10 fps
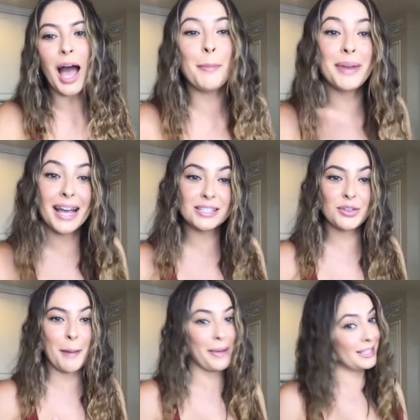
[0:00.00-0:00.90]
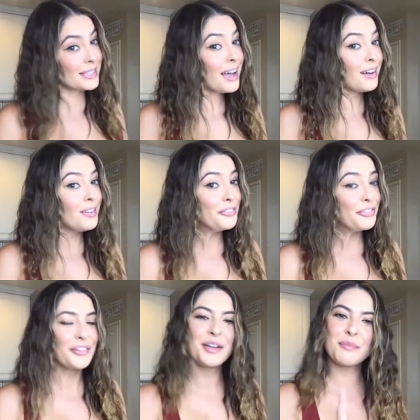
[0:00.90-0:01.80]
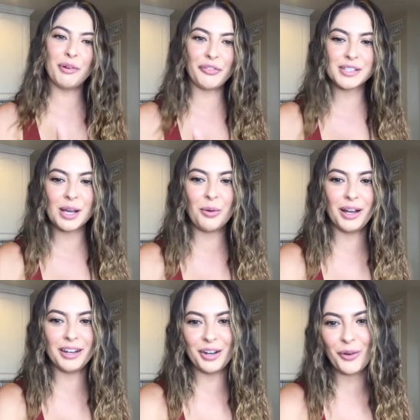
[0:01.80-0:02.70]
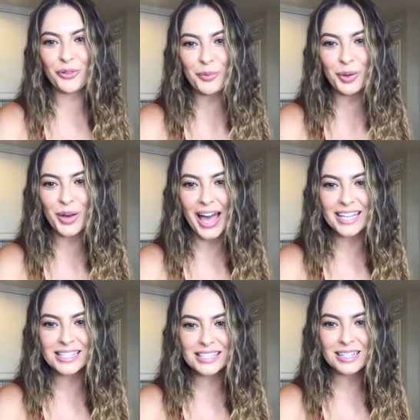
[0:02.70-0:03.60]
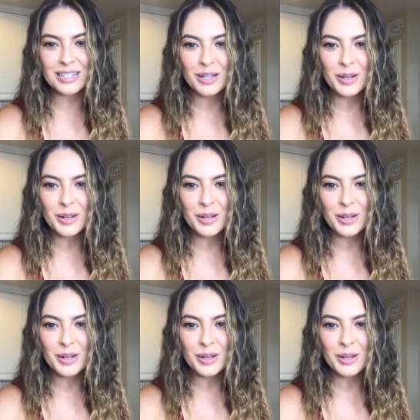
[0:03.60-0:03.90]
I'm going to answer that myself, but first I want to know from you guys.